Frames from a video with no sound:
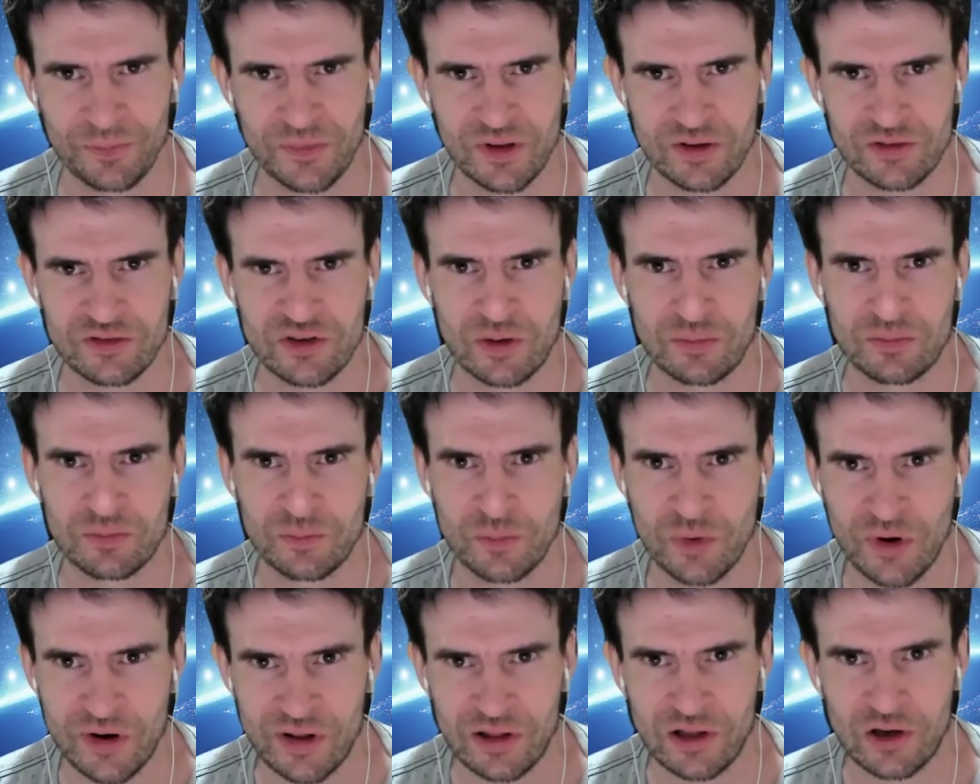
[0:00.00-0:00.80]
So I'm
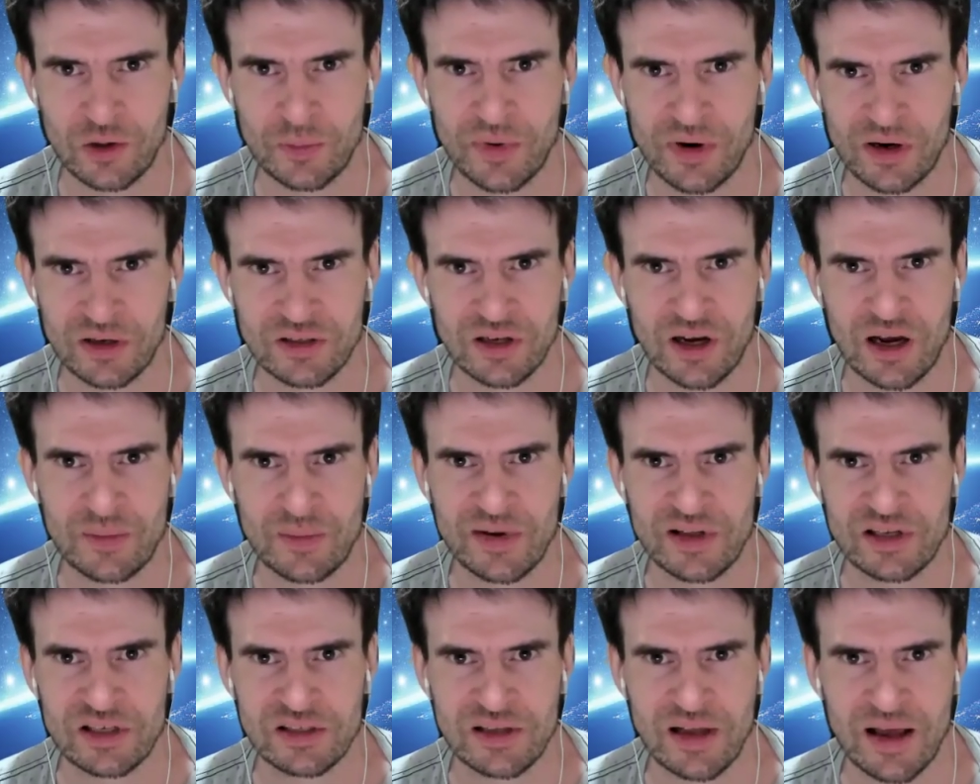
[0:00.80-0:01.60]
putting a little bit of
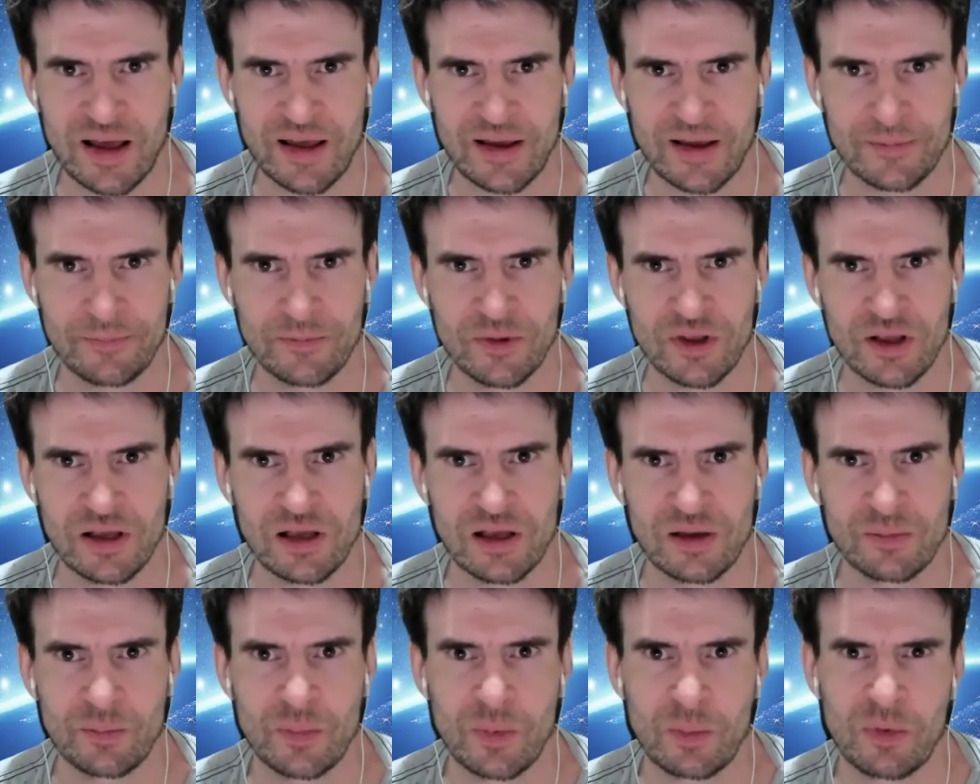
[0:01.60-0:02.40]
time each day.
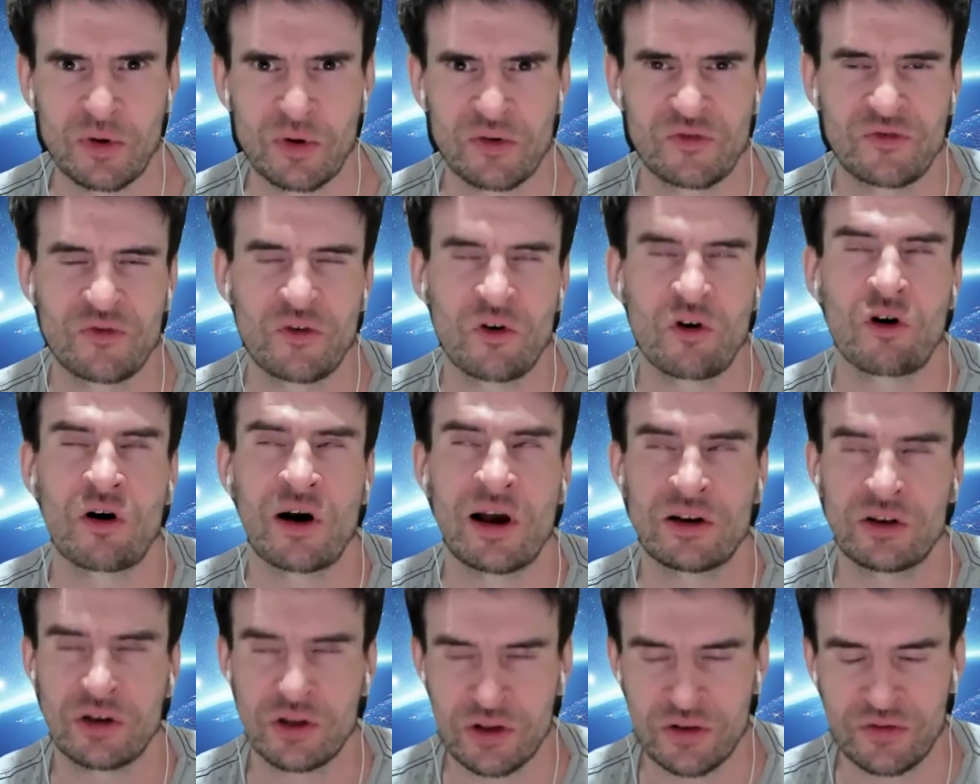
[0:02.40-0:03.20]
But before
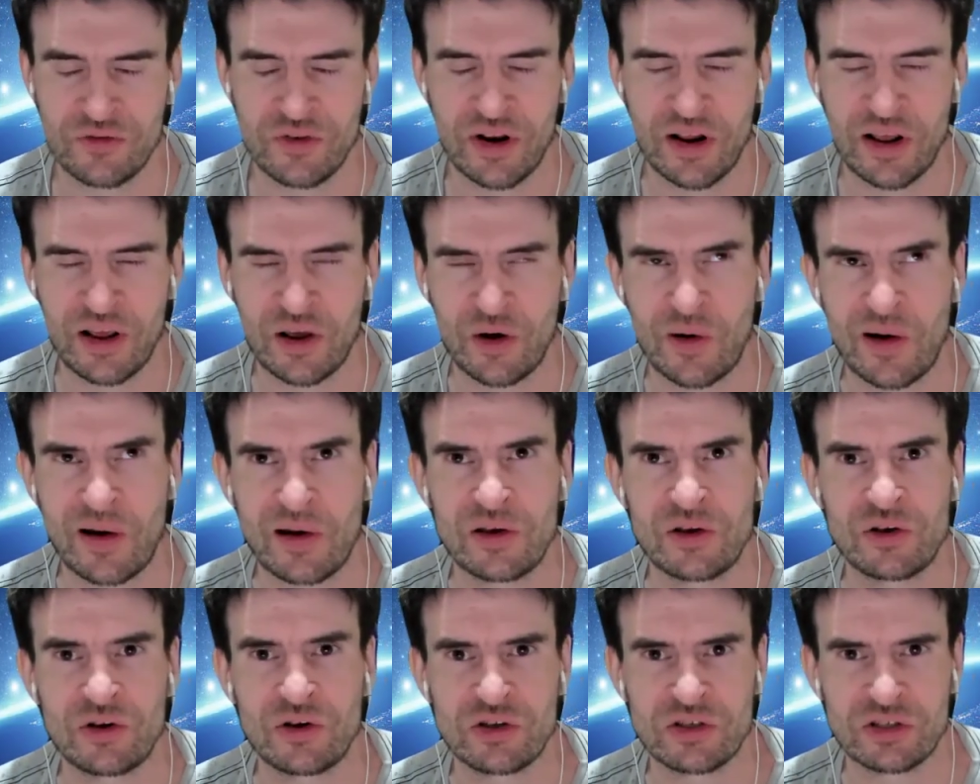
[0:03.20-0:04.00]
I do the video, I
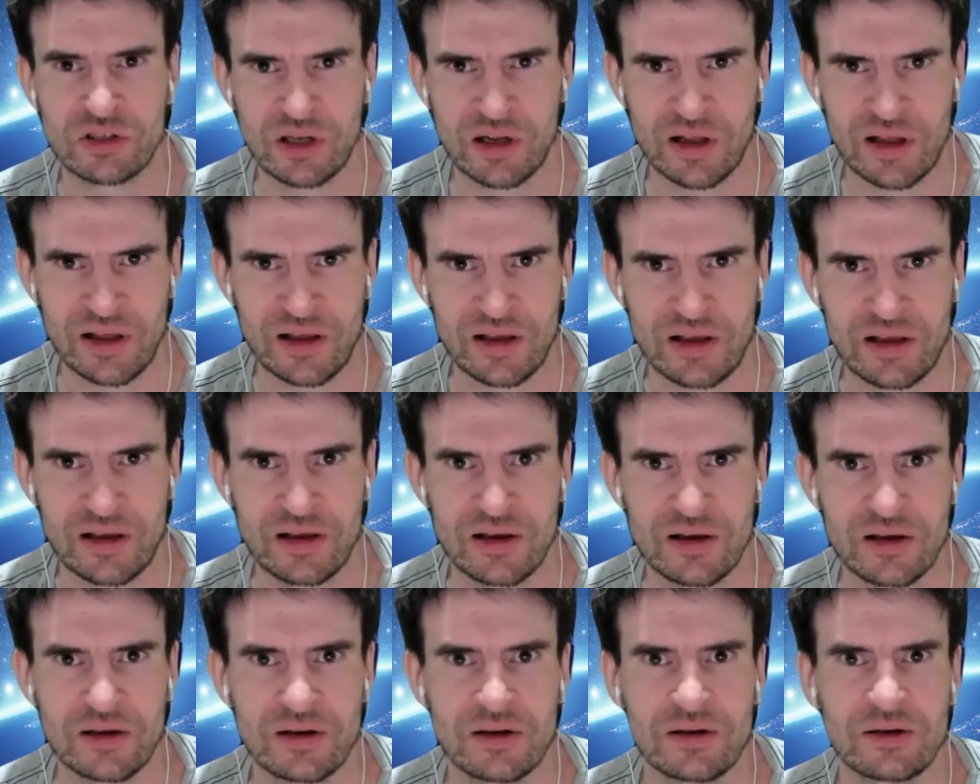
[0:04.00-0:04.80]

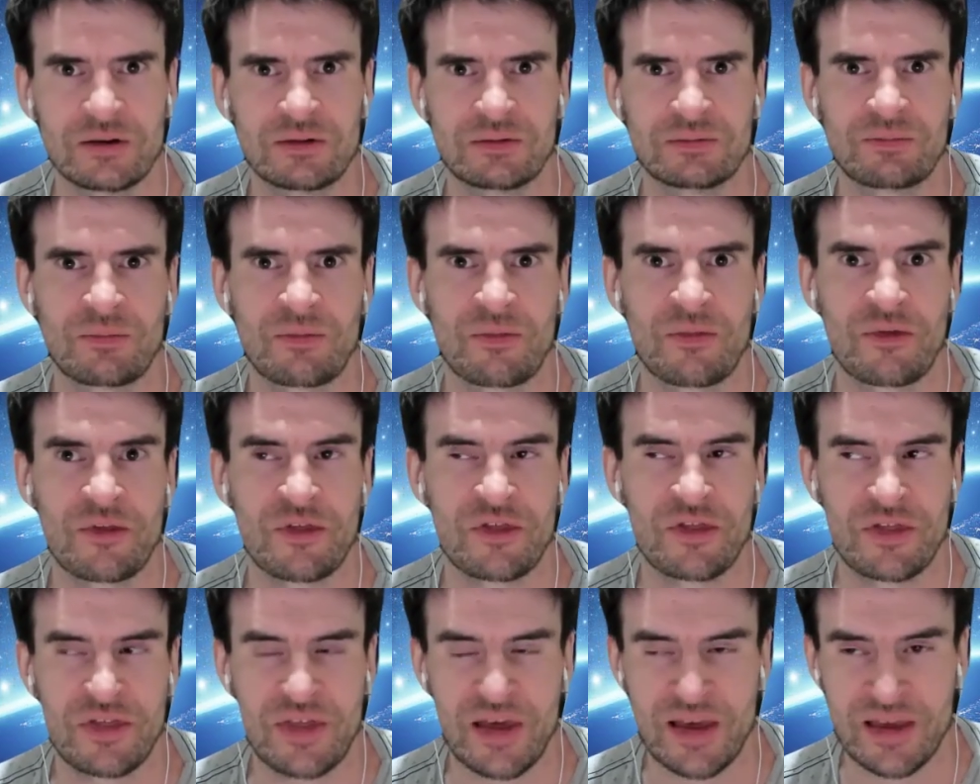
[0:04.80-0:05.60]
usually
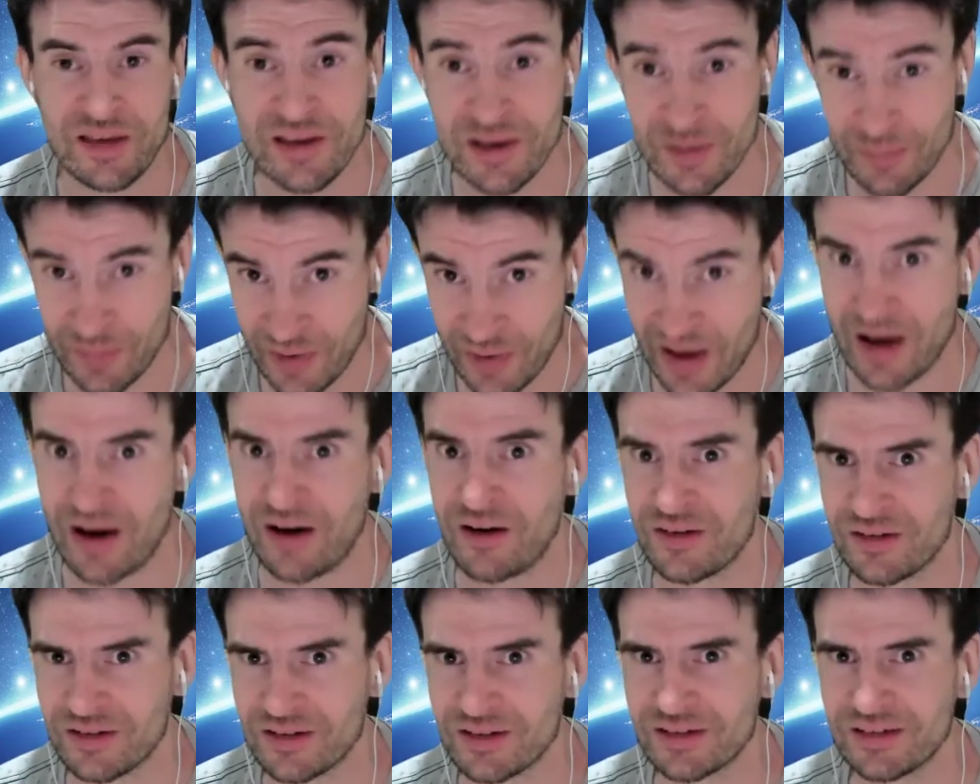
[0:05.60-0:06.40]
think
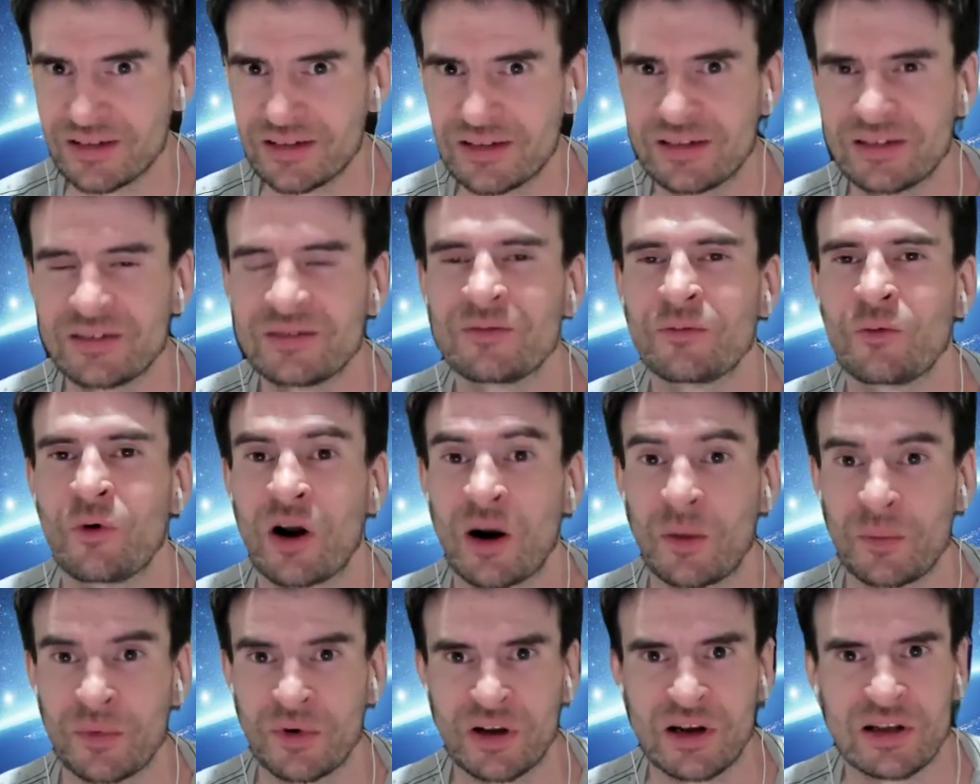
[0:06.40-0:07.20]
about
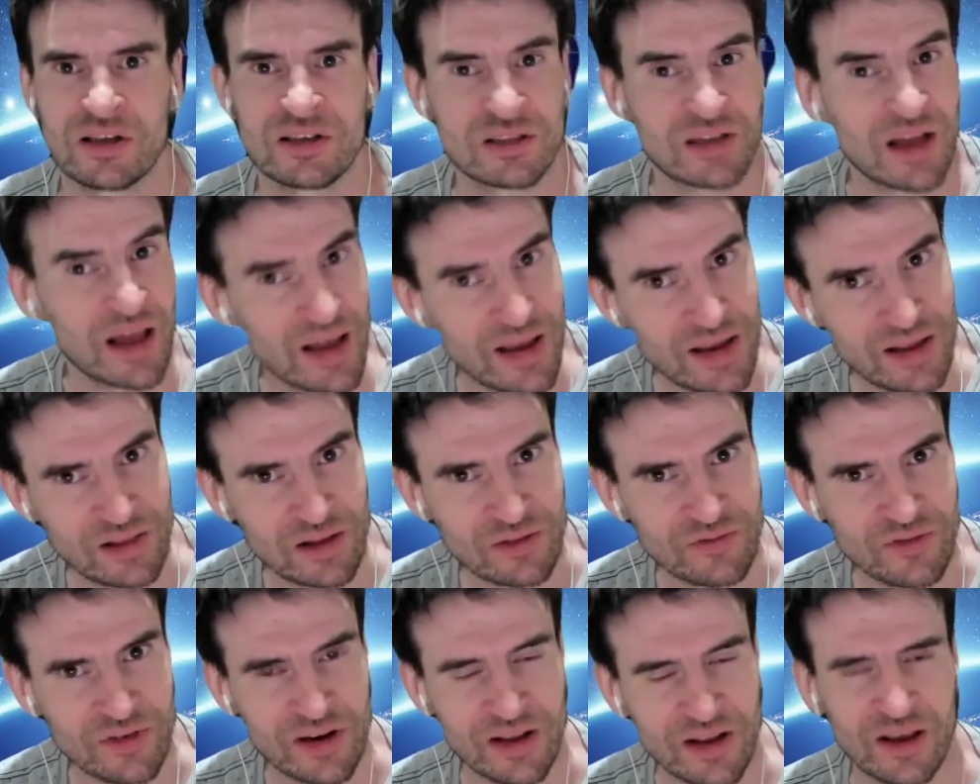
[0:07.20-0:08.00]
what I'm going to say in
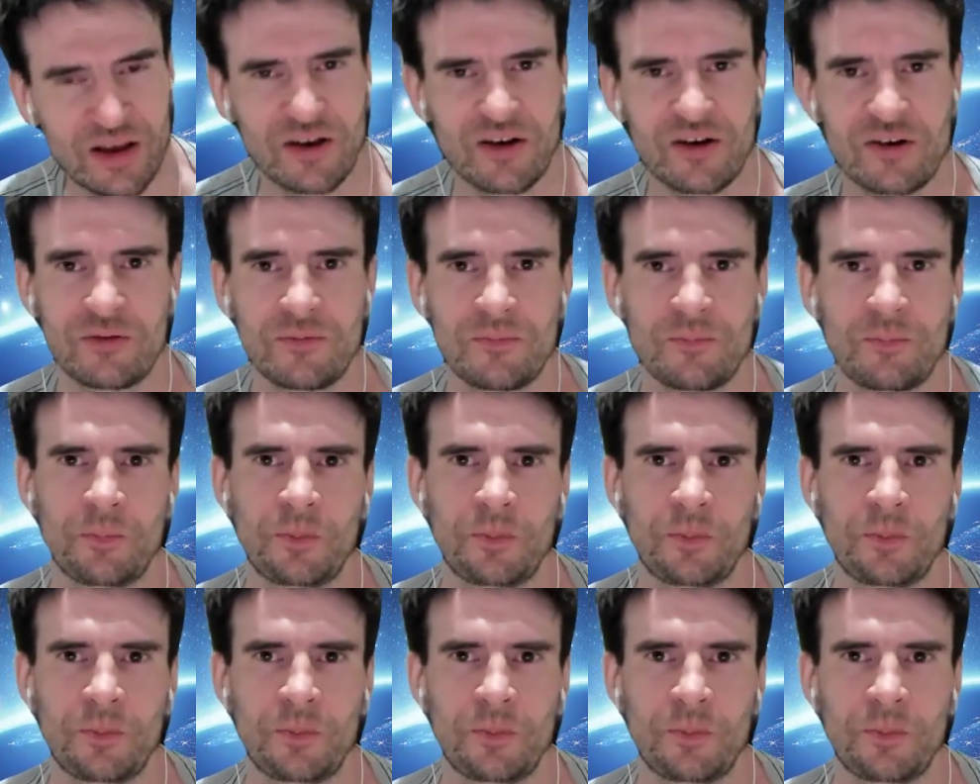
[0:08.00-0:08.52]
the video.